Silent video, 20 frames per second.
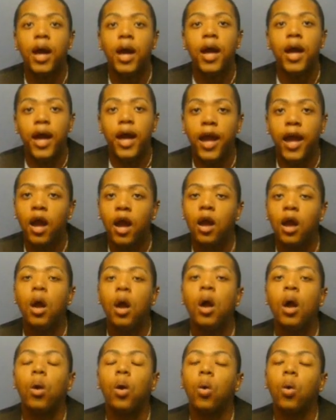
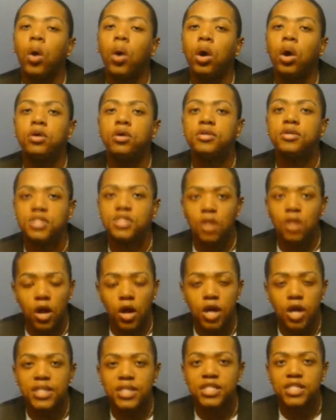Hair grows
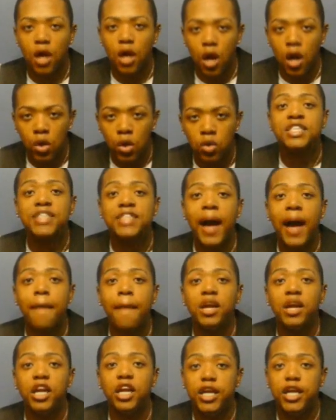on its own.
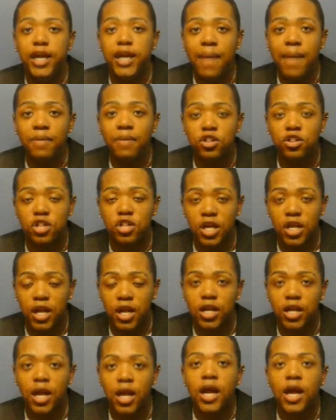Stop damaging
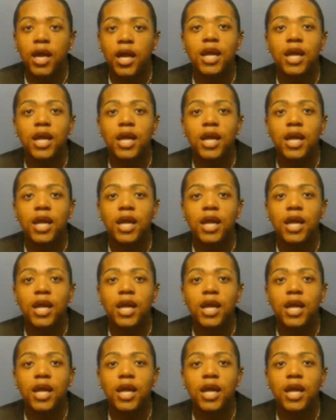it.